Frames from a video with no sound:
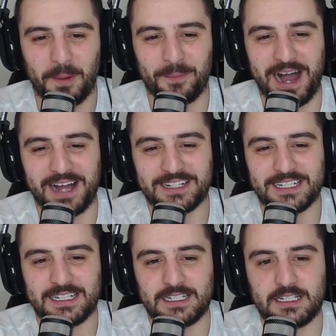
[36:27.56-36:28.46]
But
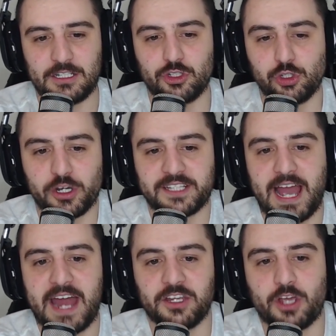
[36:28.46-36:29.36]
you look at
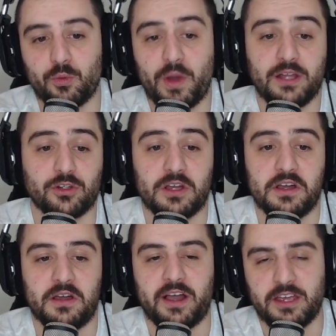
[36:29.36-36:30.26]
that and you go, well, look,
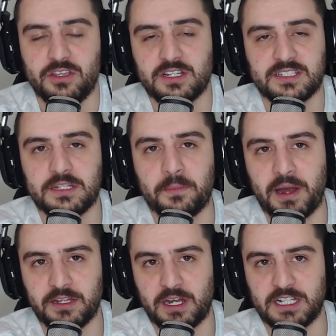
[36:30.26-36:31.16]
okay, you can see the
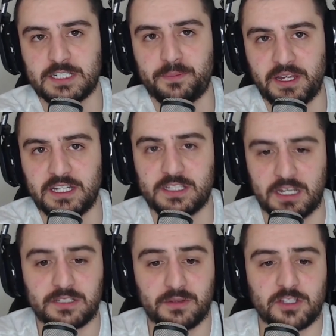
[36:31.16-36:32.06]
money that is spent.
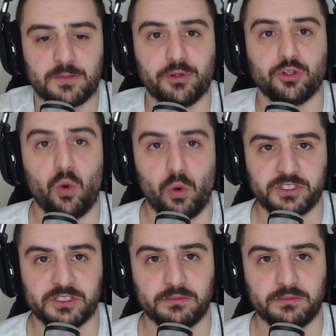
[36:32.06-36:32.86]
It's built awesome.